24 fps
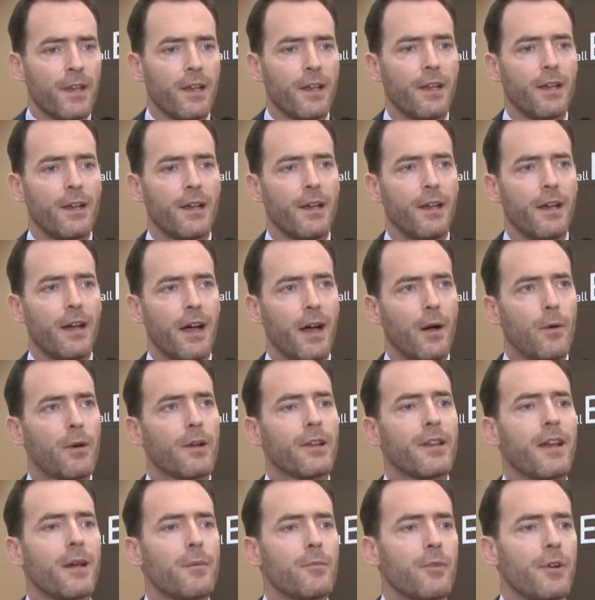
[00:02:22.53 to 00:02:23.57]
our
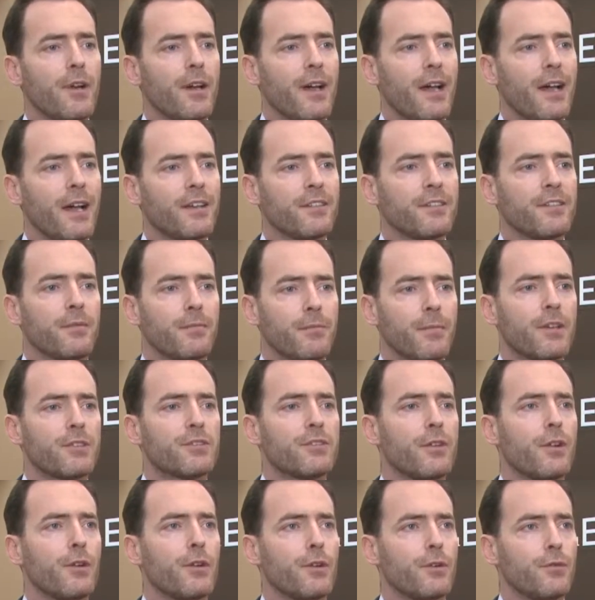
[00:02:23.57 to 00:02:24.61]
camera has
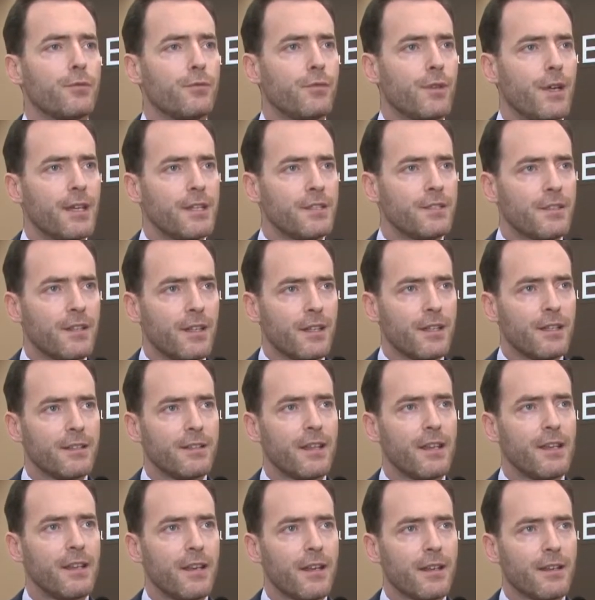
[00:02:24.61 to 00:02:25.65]
much longer range than a
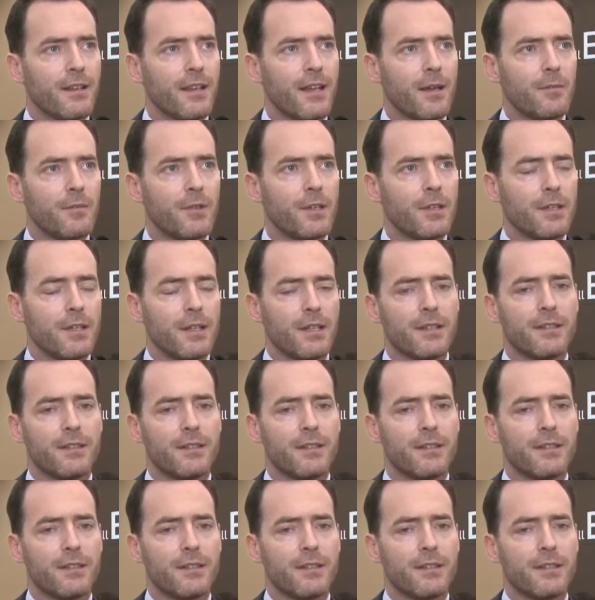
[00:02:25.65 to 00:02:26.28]
daylight camera.